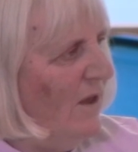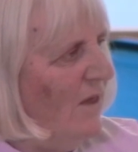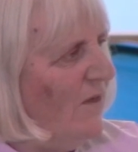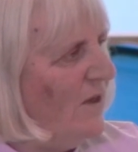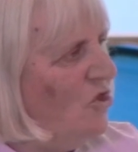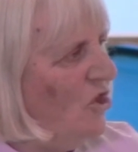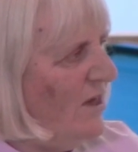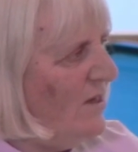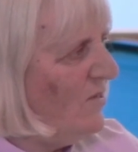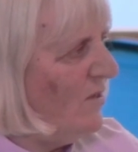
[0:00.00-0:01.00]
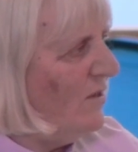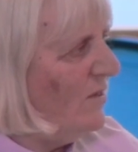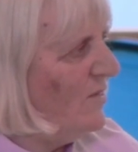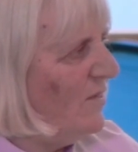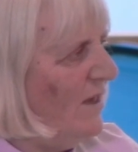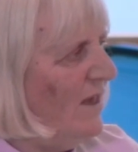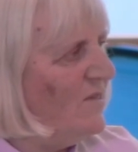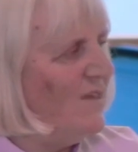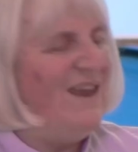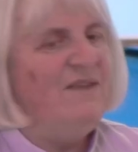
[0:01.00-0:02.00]
that Jesus
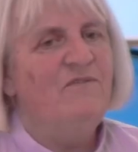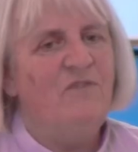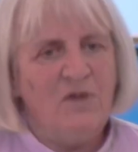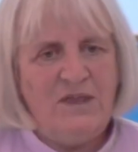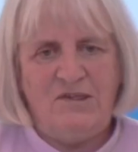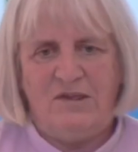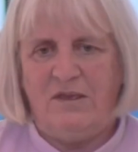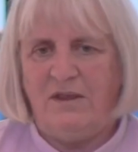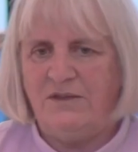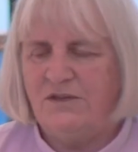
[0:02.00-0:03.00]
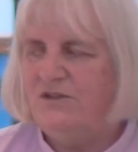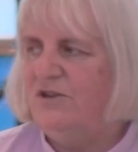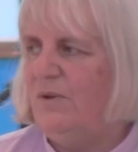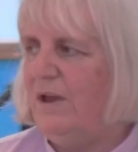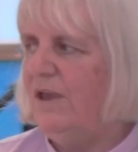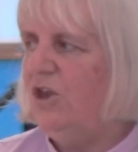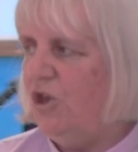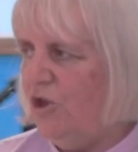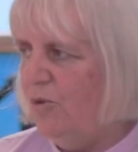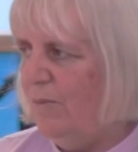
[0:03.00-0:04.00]
is invited to a
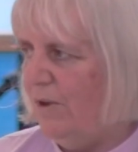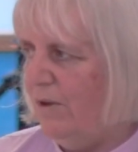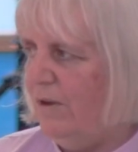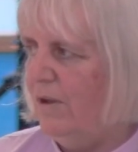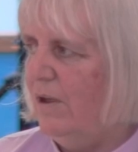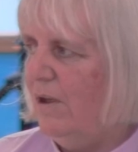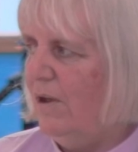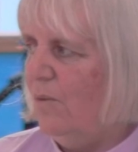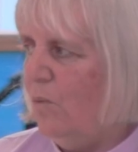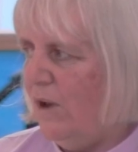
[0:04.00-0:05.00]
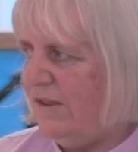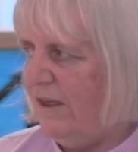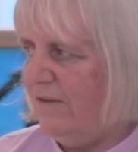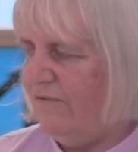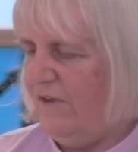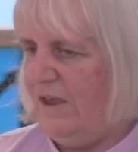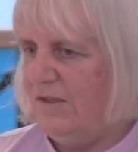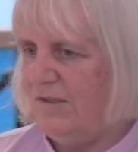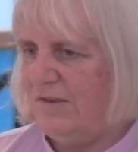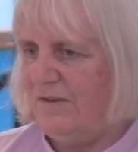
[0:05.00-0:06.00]
human wedding
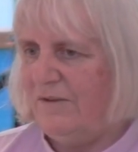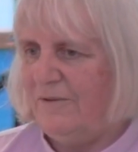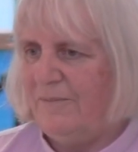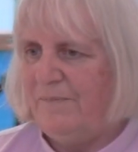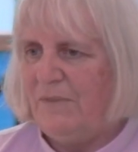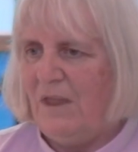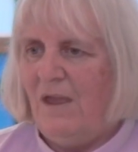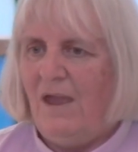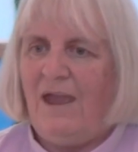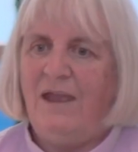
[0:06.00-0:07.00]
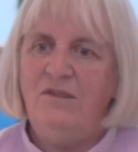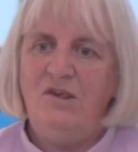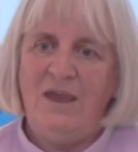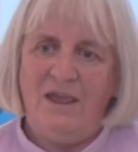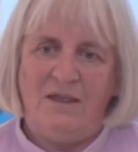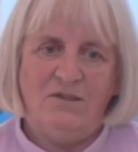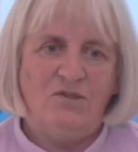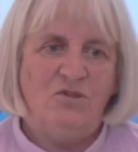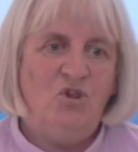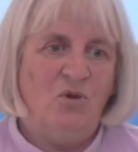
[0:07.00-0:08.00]
feast. And
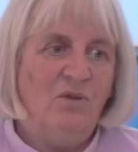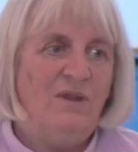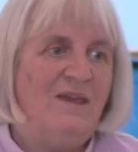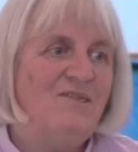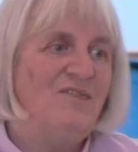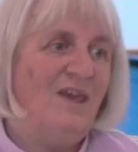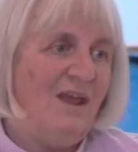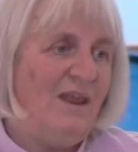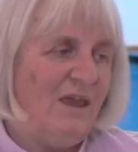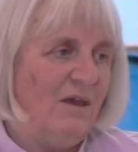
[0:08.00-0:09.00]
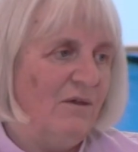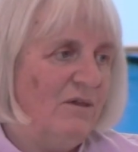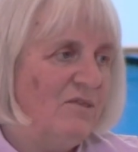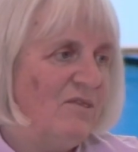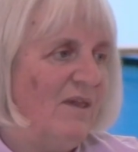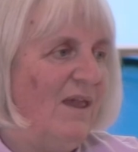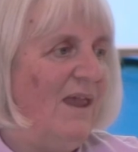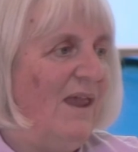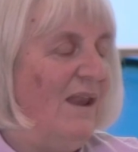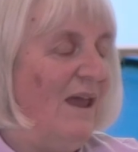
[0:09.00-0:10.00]
yet, John is telling us,
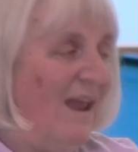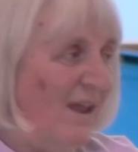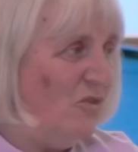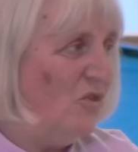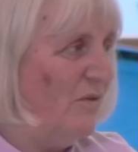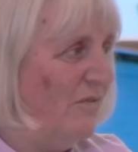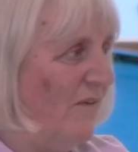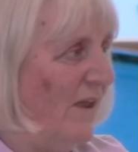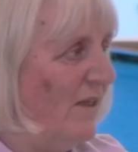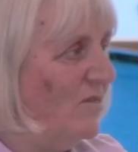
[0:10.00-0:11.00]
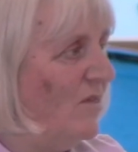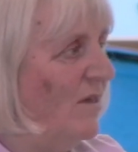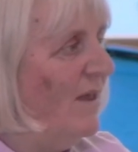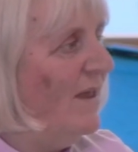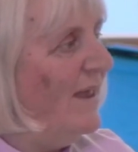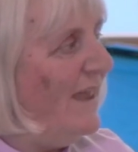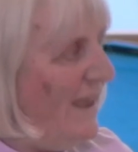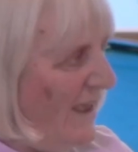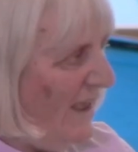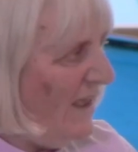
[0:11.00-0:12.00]
in actual fact,
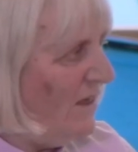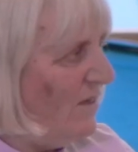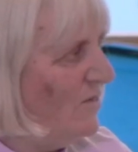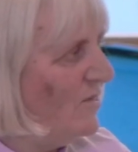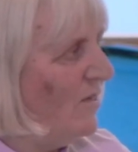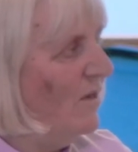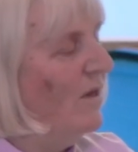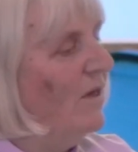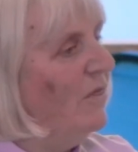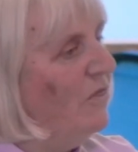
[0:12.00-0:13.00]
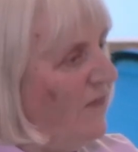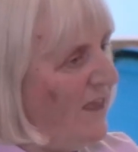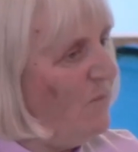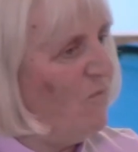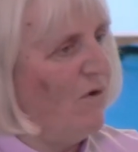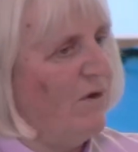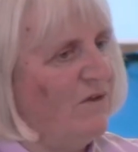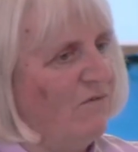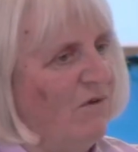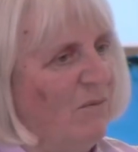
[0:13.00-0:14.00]
he is the
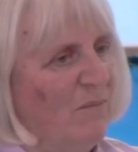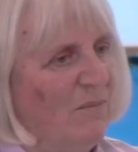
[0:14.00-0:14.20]
bridegroom.